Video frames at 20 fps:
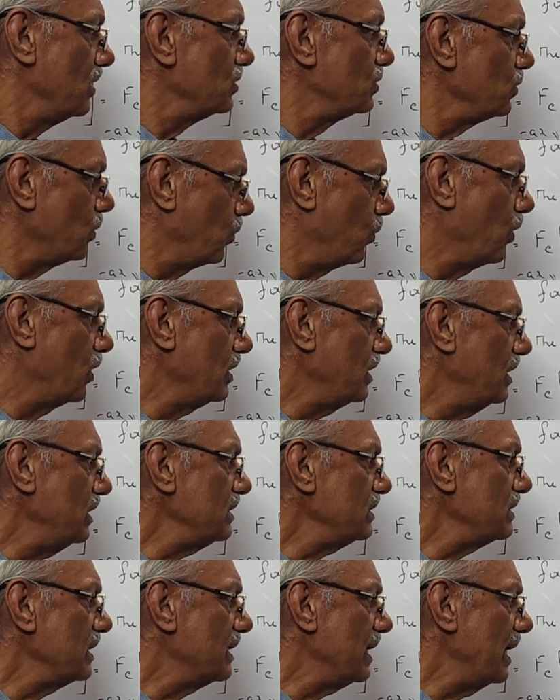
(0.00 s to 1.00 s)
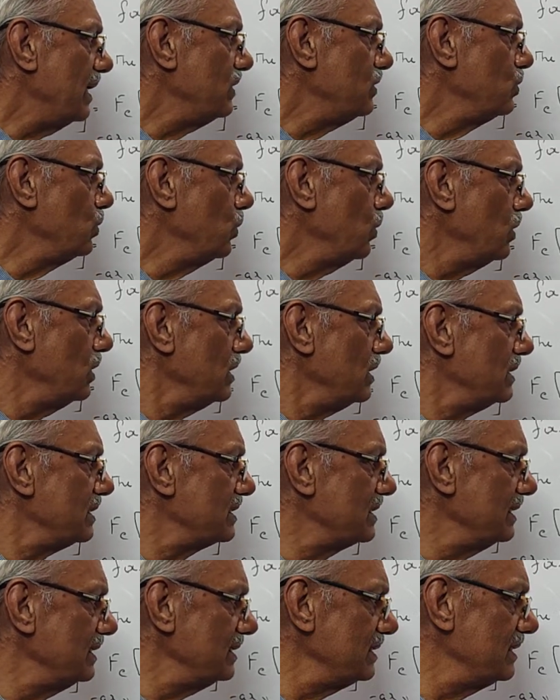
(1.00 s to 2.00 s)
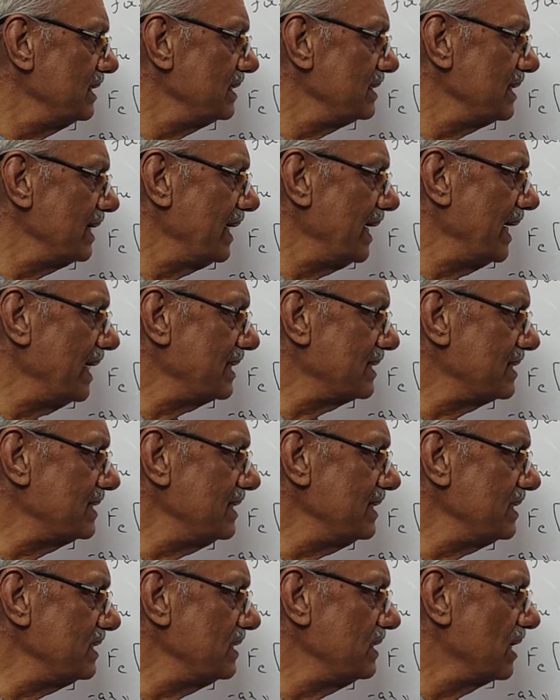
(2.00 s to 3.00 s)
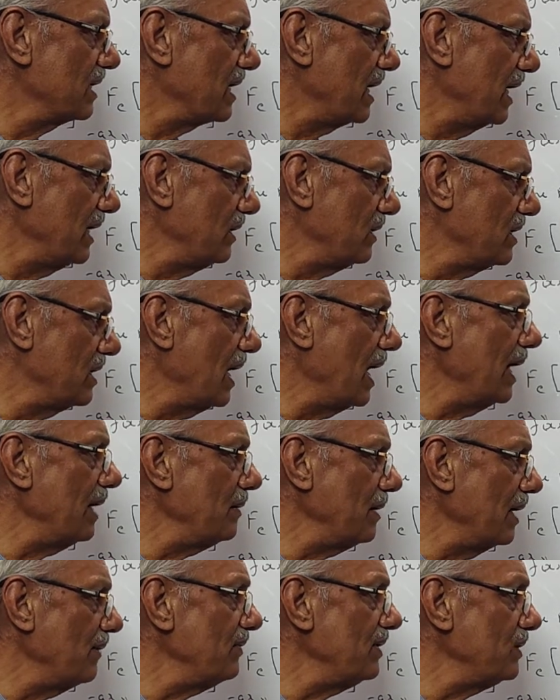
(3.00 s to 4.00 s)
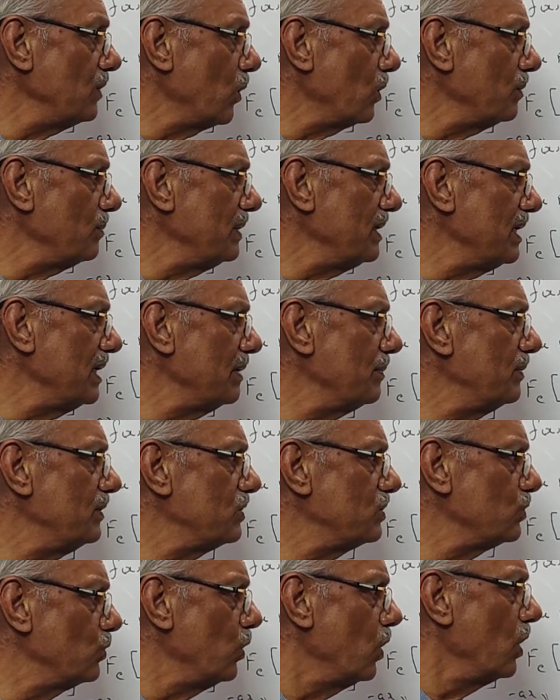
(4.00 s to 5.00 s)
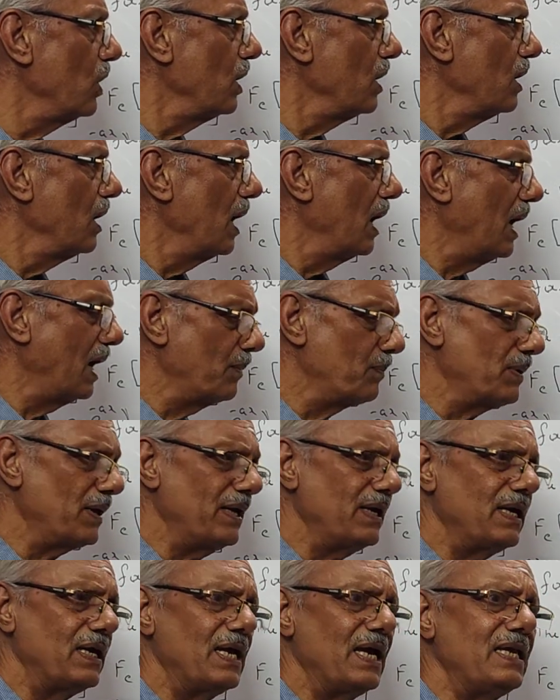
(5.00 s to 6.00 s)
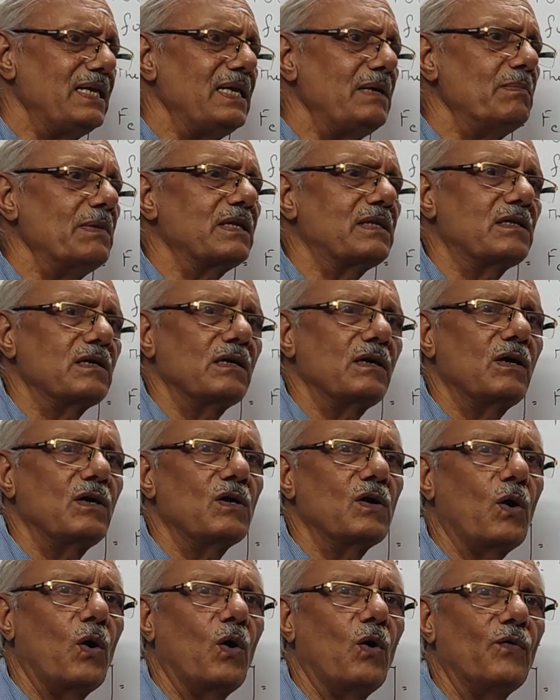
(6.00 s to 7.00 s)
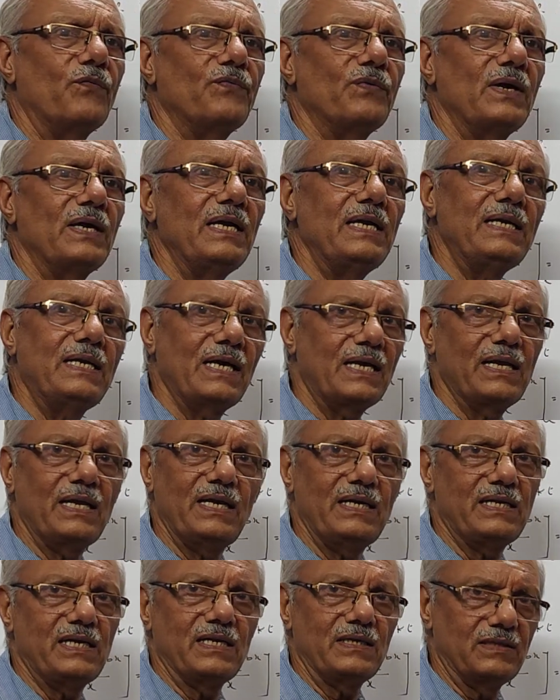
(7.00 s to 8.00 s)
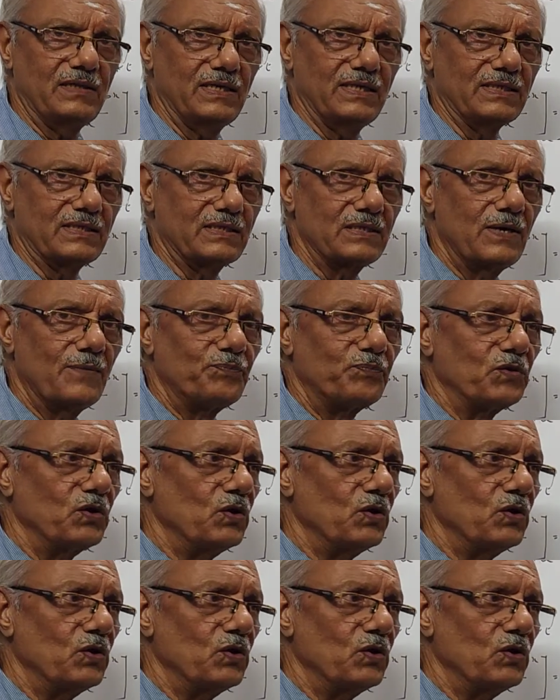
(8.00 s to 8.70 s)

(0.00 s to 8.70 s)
So what is that I do? Since this x is here, I will not be able to apply any method of integrating this.